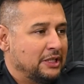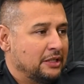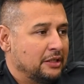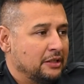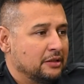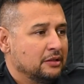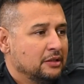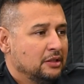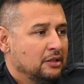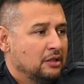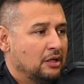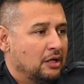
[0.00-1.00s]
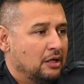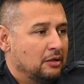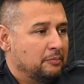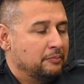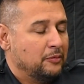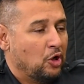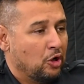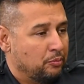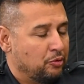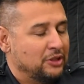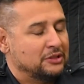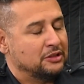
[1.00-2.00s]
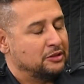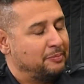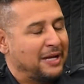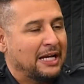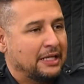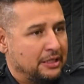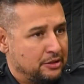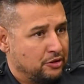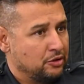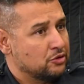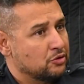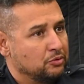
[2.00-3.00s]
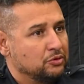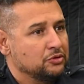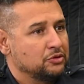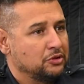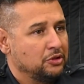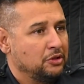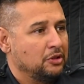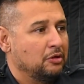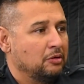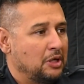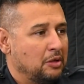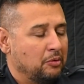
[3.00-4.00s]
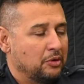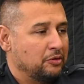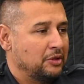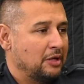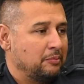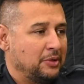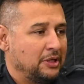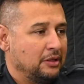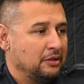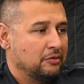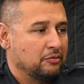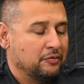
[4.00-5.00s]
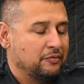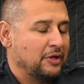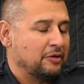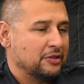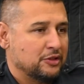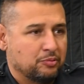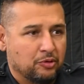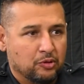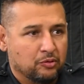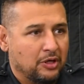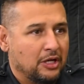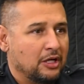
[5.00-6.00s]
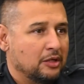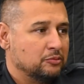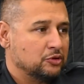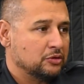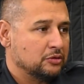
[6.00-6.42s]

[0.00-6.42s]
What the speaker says: getting our presence back into the schools, whether that be through various programs